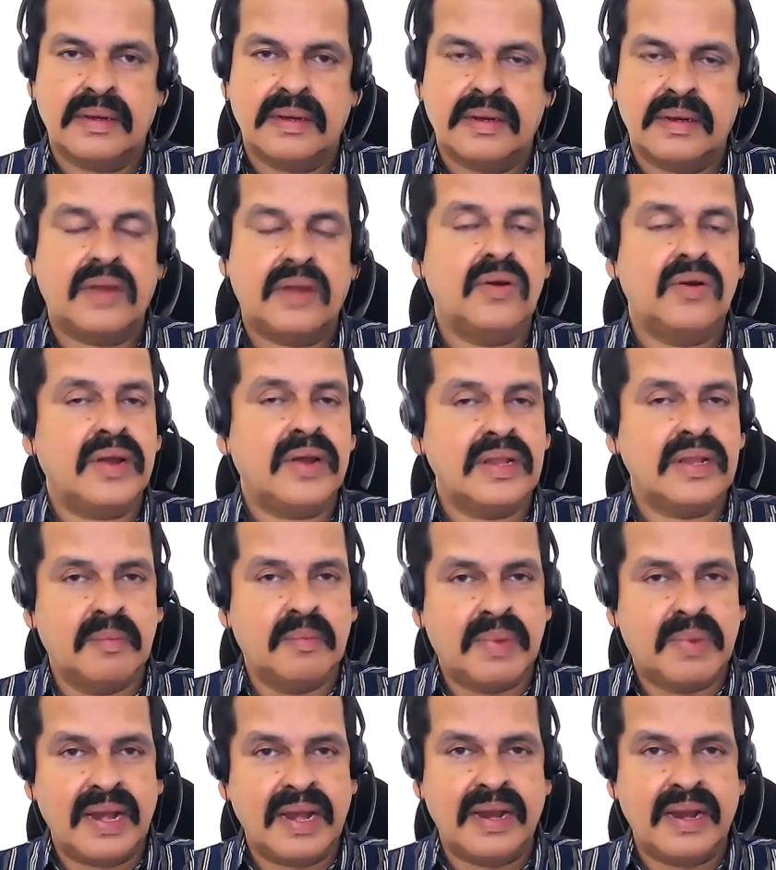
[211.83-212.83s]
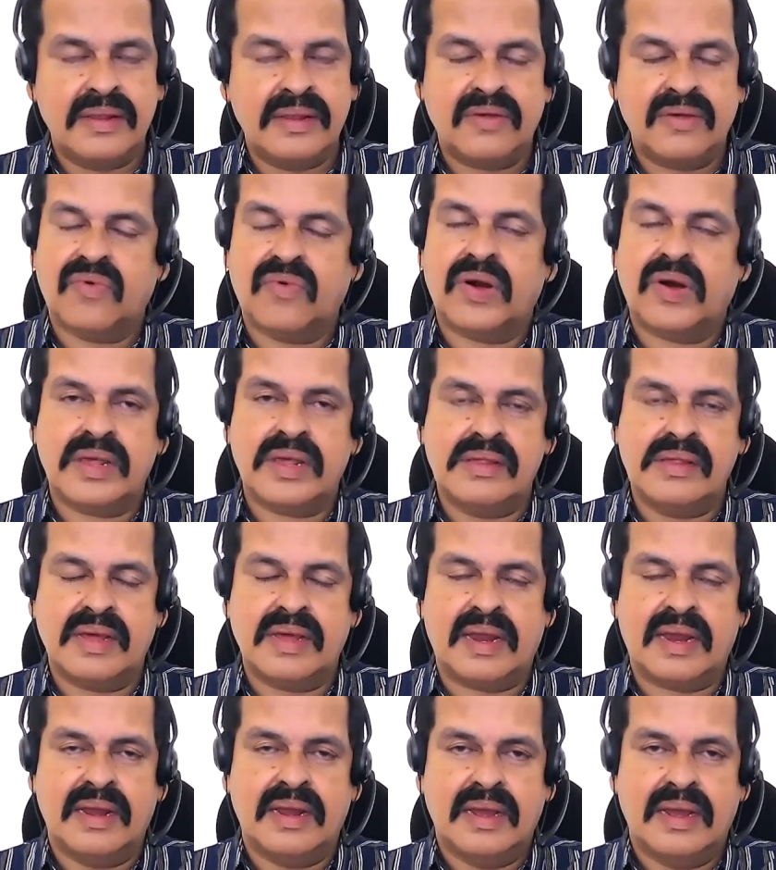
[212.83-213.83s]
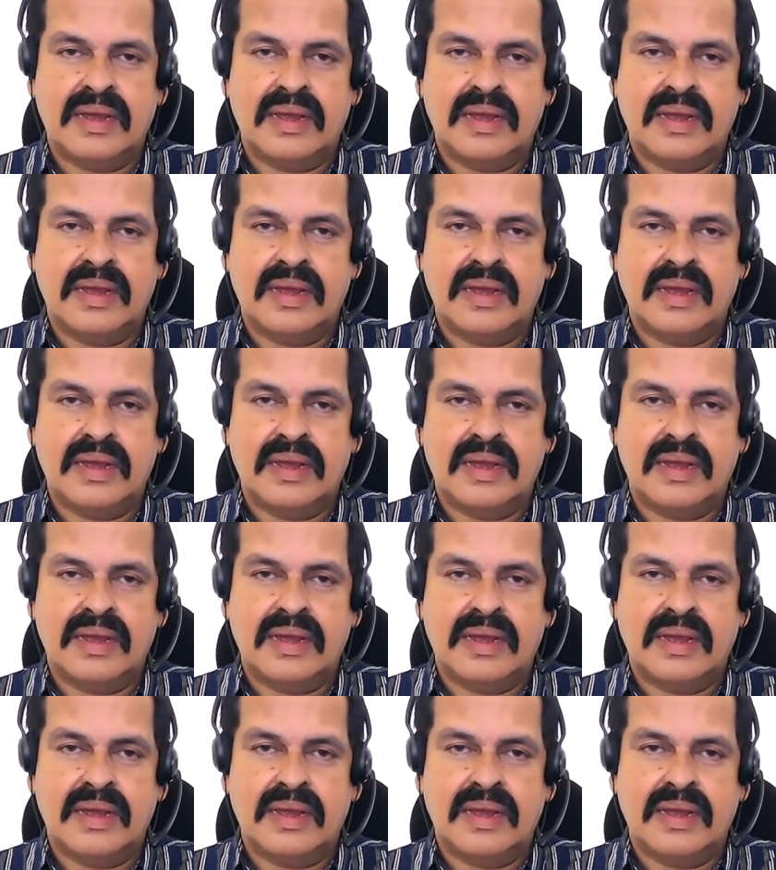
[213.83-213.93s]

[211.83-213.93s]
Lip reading: Now look at the brilliance of what he said.